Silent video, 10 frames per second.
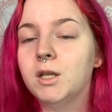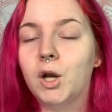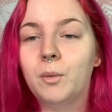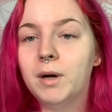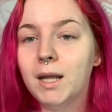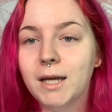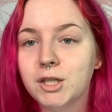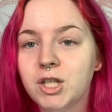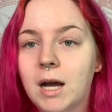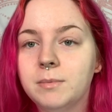Nobody
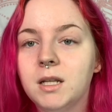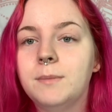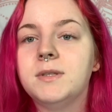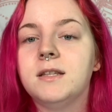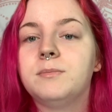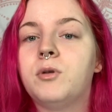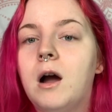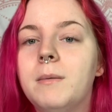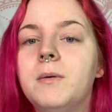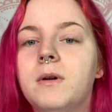likes chapped lips. It's
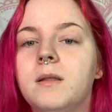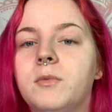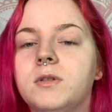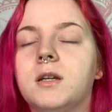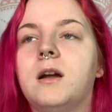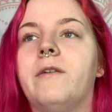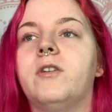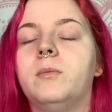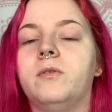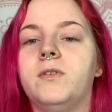probably one of the most
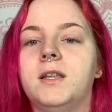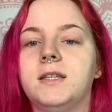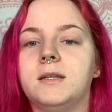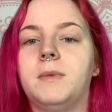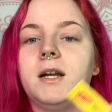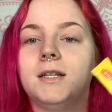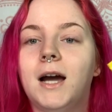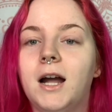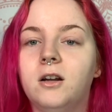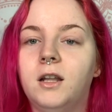uncomfortable feelings in my
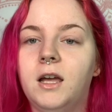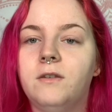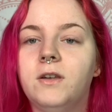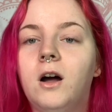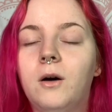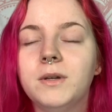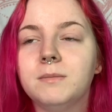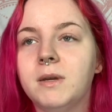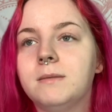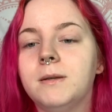entire life. It always
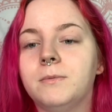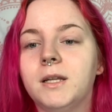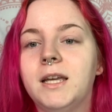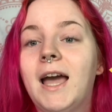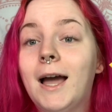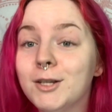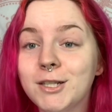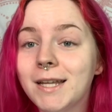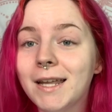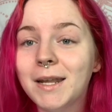makes me really
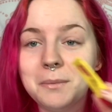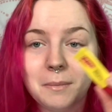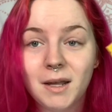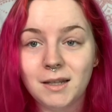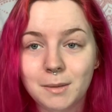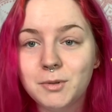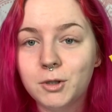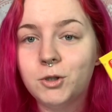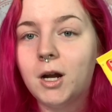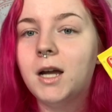agitated when my lips are
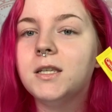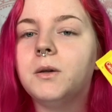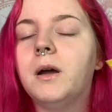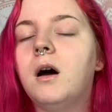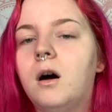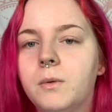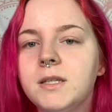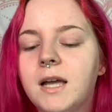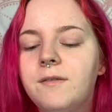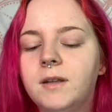dry, so I
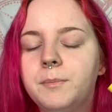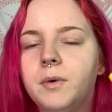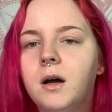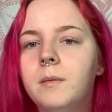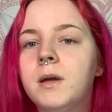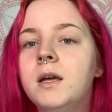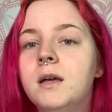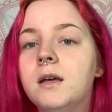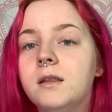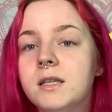always have lip balm.
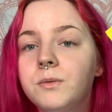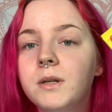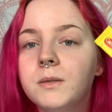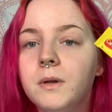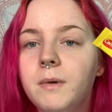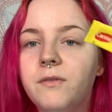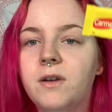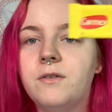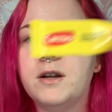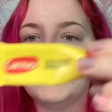This one is one of my
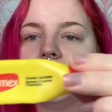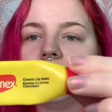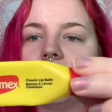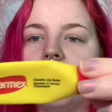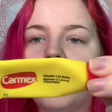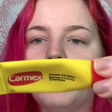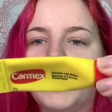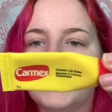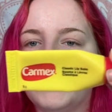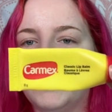favorites. It's the
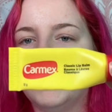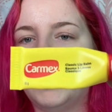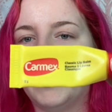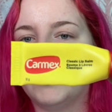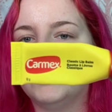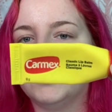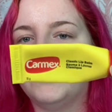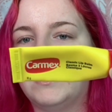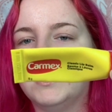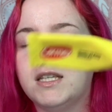Carmex one. I just
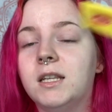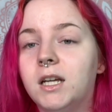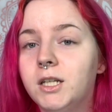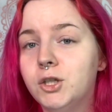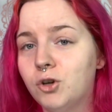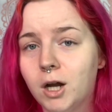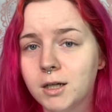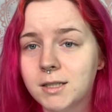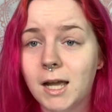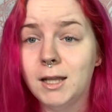found this at London
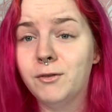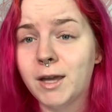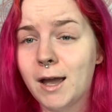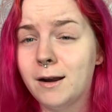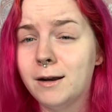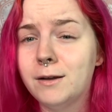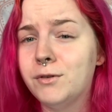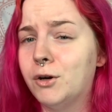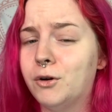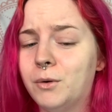Drugs. I live in Canada. If
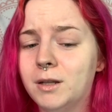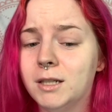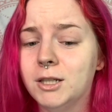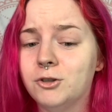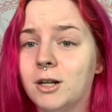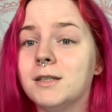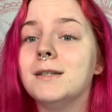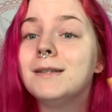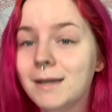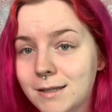you don't know what London Drugs
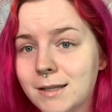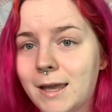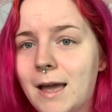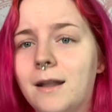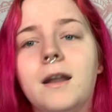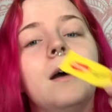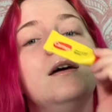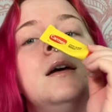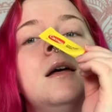is, it's in Canada.